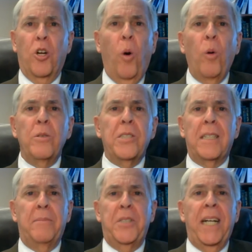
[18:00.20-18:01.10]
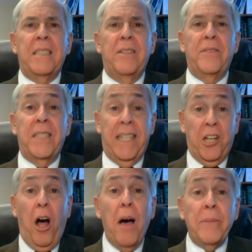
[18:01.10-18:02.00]
goals and objectives in
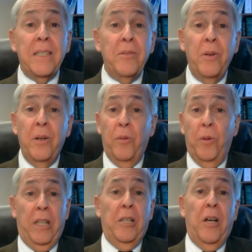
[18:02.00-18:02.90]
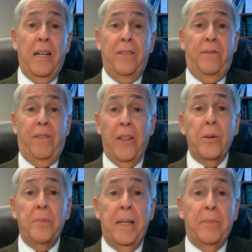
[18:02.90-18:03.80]
common with a lot of
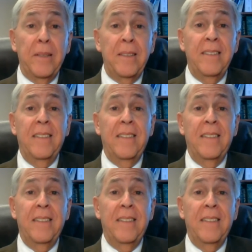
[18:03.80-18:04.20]
other people,